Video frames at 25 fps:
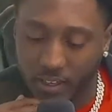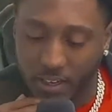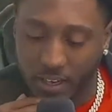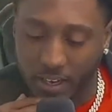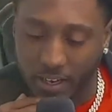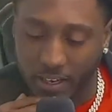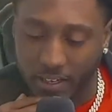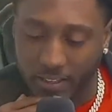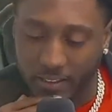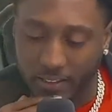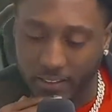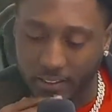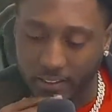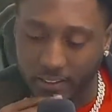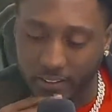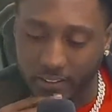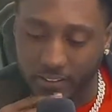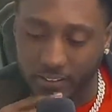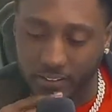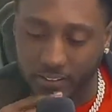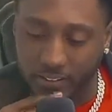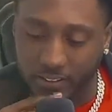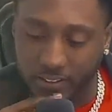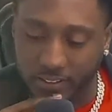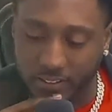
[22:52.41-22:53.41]
I had I
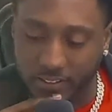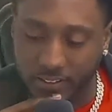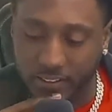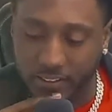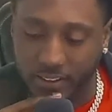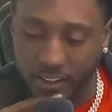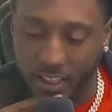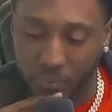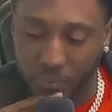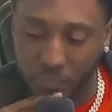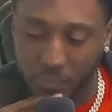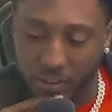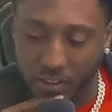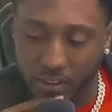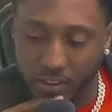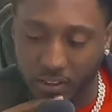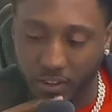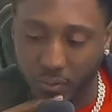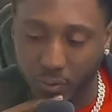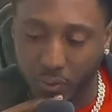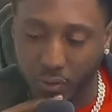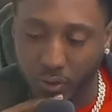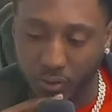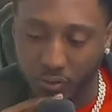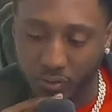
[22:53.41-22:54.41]
think they gave me like a
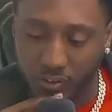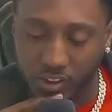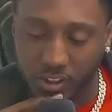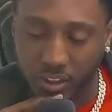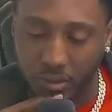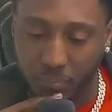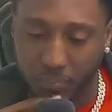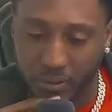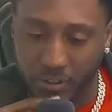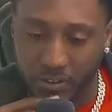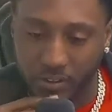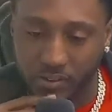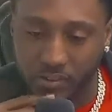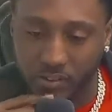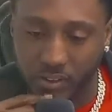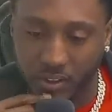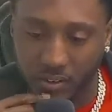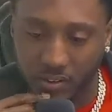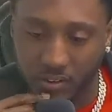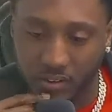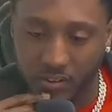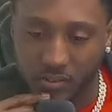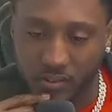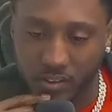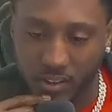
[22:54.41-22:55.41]
13-minute set
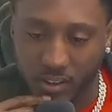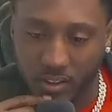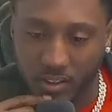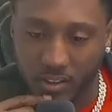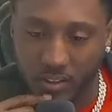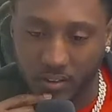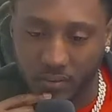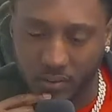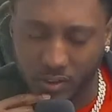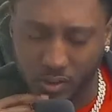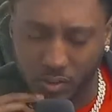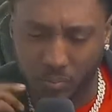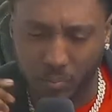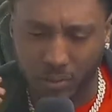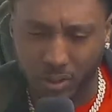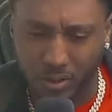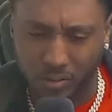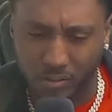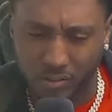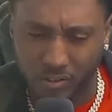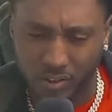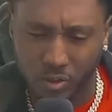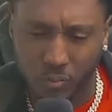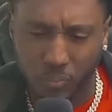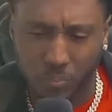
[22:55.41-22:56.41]
this time. This
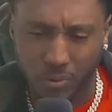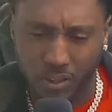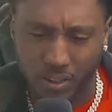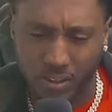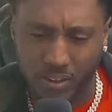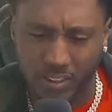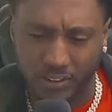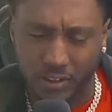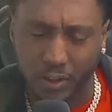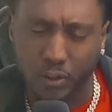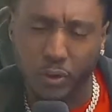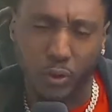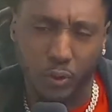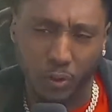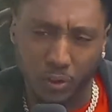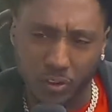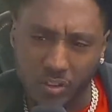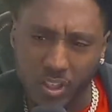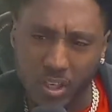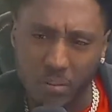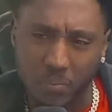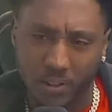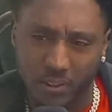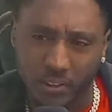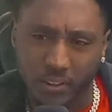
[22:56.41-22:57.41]
is probably like the third
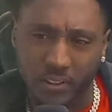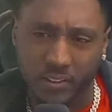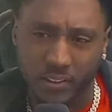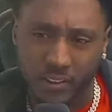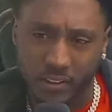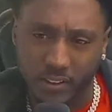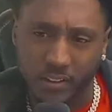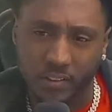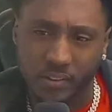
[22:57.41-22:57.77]
time I done did it.